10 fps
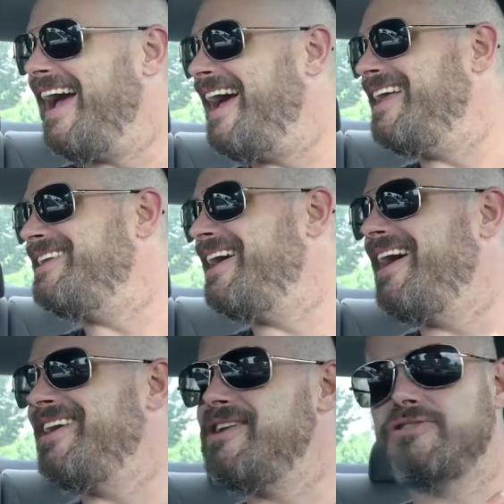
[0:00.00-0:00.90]
And,
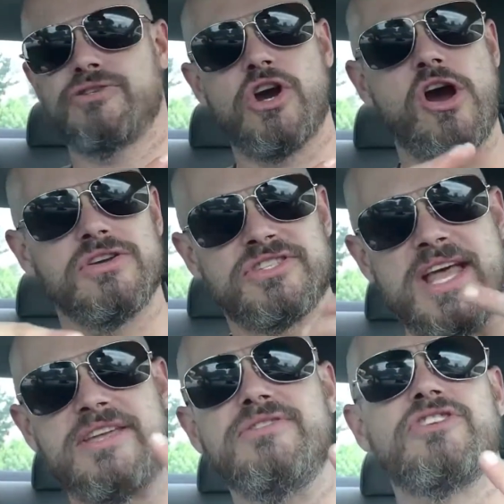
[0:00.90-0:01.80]
you know, so Charles,
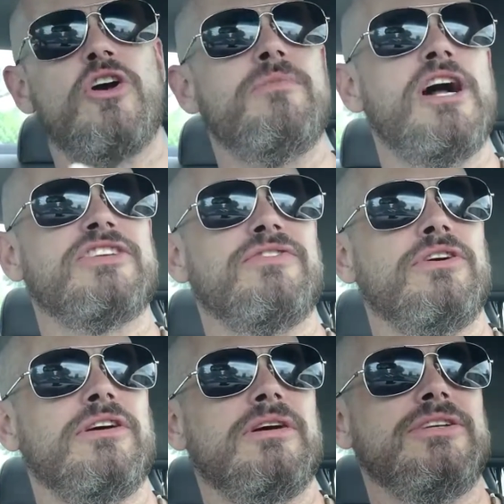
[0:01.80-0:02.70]
thank you so much
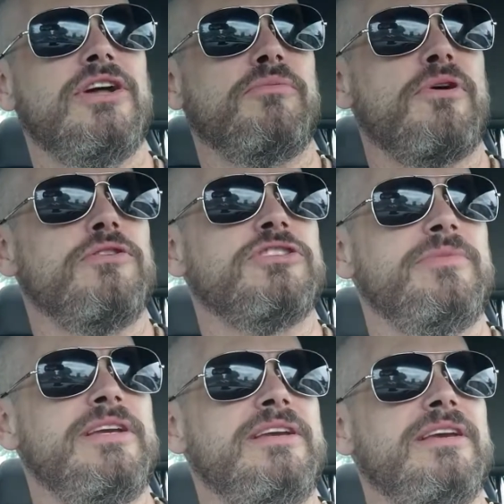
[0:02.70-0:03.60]
for, you know,
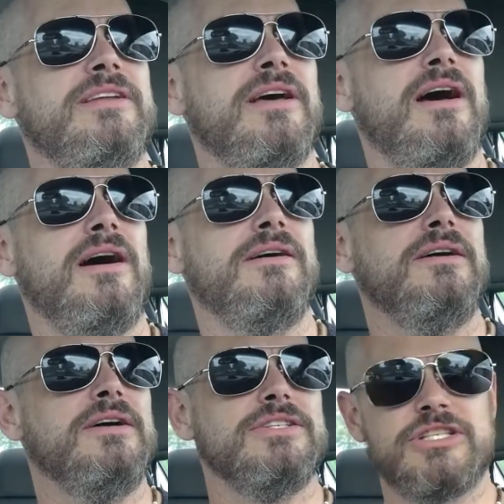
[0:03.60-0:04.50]
approaching me and
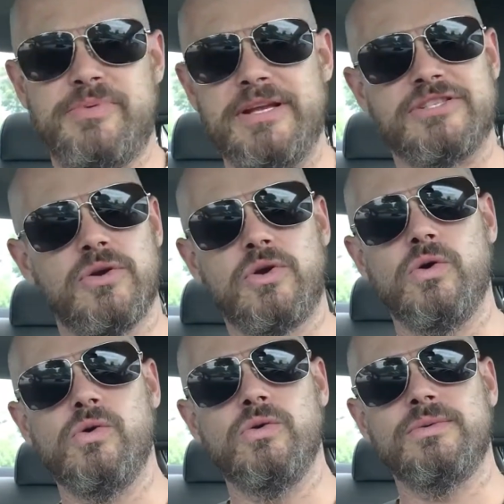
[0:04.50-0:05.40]
just being so
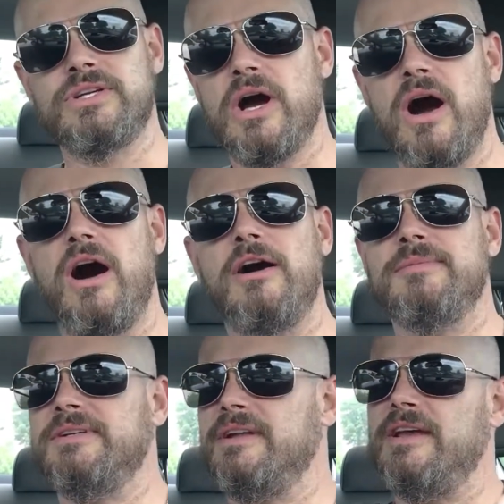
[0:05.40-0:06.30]
cool and
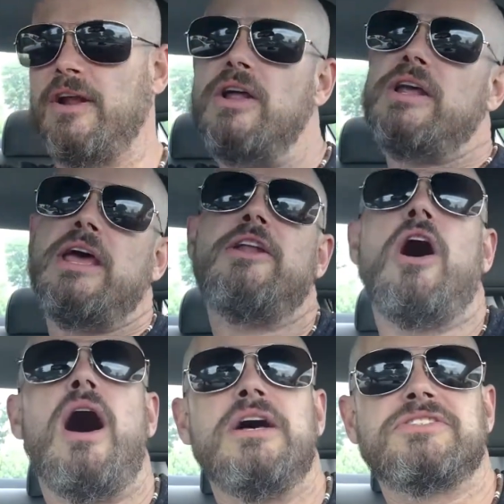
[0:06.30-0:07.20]
calm and
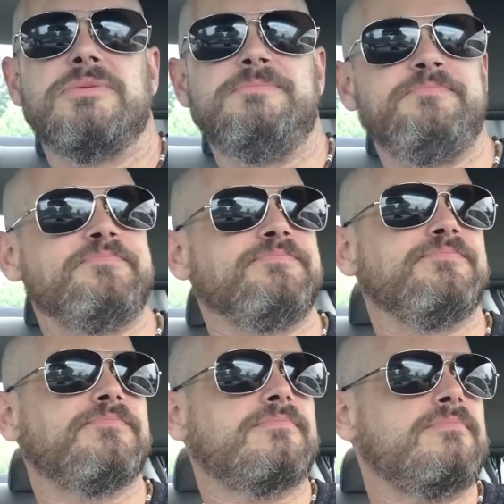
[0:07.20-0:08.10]
awesome.
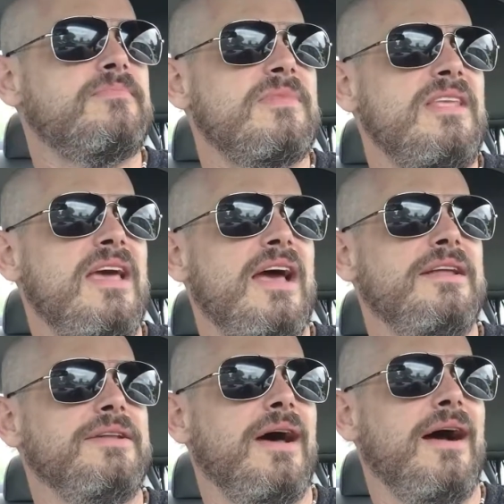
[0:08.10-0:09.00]

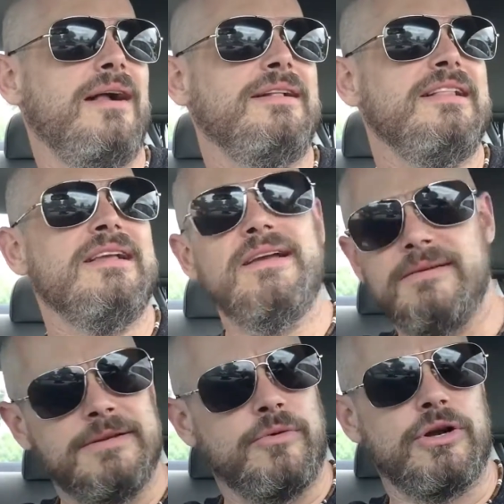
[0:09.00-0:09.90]
And
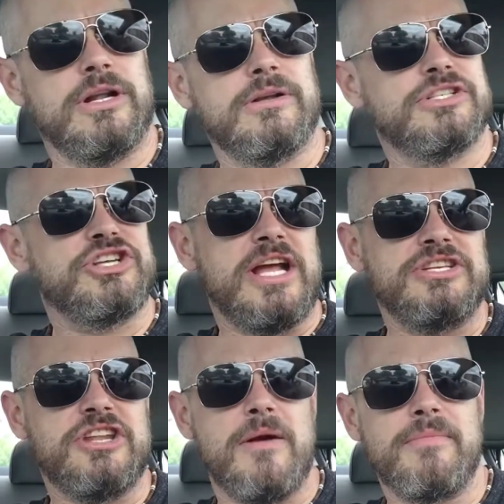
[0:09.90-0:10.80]
we're going to
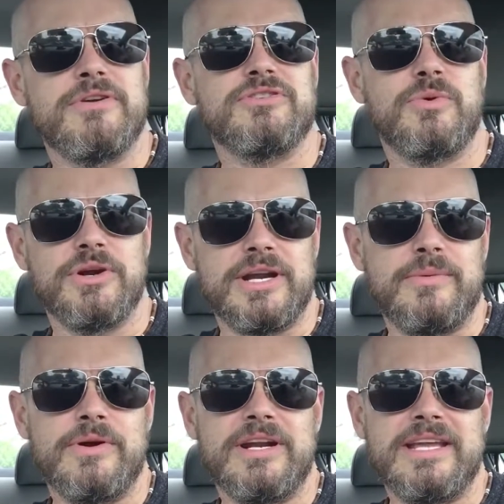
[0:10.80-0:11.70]
exchange numbers and we're
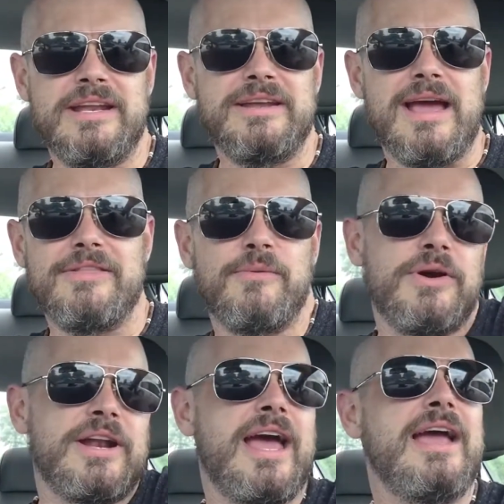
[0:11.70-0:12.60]
going to get together and
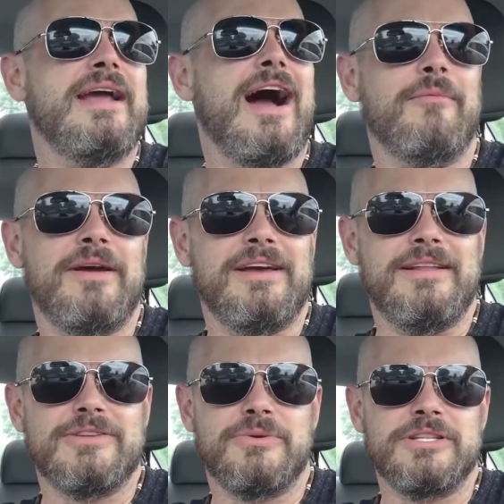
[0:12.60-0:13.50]
we're going to hang out,
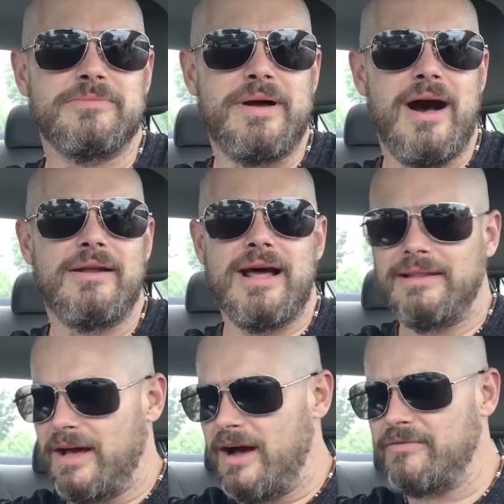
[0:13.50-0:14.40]
man. That's what it's about. I
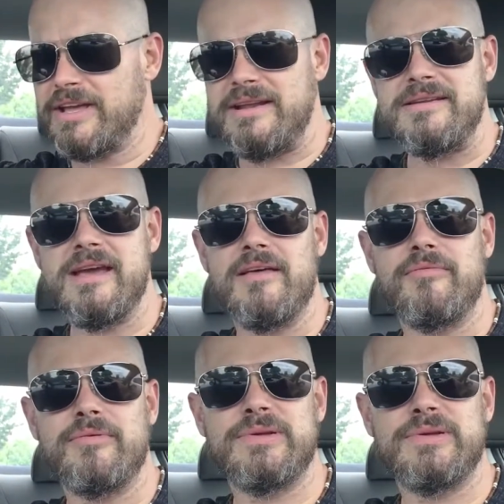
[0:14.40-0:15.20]
love getting together